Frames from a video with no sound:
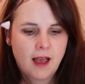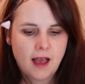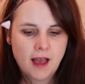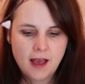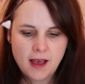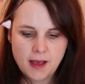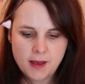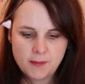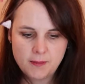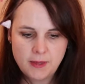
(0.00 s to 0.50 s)
So
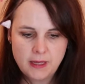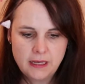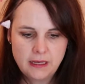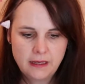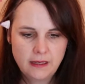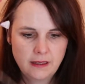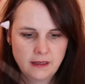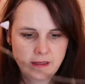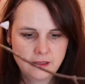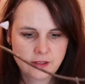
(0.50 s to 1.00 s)

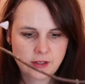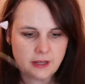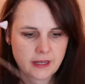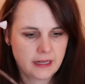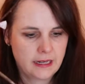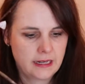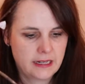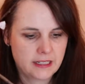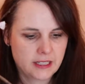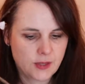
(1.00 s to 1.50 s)
all
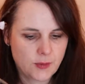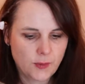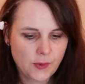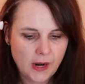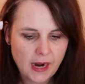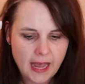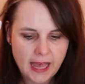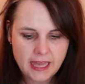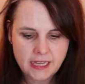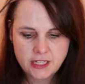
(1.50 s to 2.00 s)
you need is the
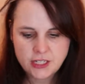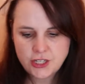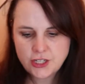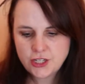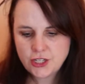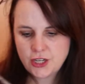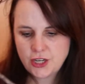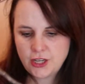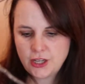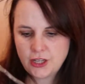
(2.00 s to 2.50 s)

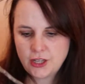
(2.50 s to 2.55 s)
branch.